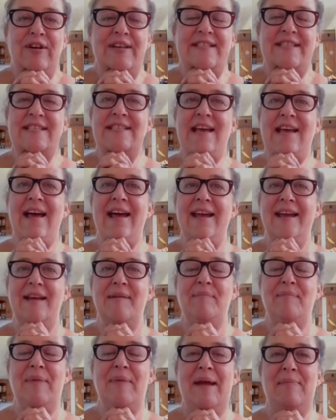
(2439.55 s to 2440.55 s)
I used to
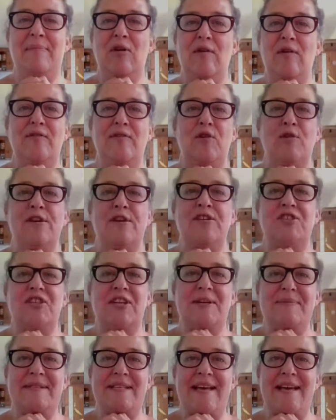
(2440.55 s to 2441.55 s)
take people off cruise
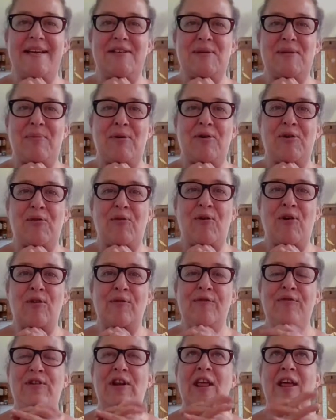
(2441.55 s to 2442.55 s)
ships out to
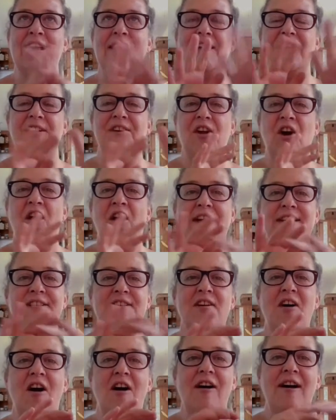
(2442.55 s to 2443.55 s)
Bonorong for like a
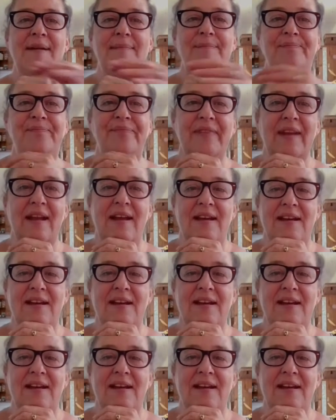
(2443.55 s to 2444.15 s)
nighttime